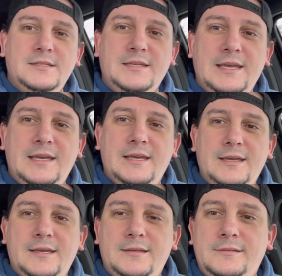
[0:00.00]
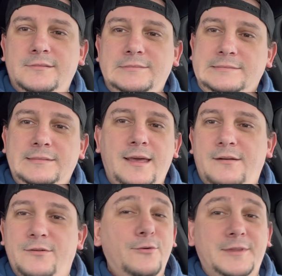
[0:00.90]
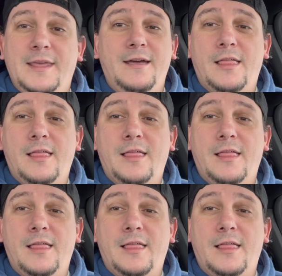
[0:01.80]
Yeah, I don't know what the hell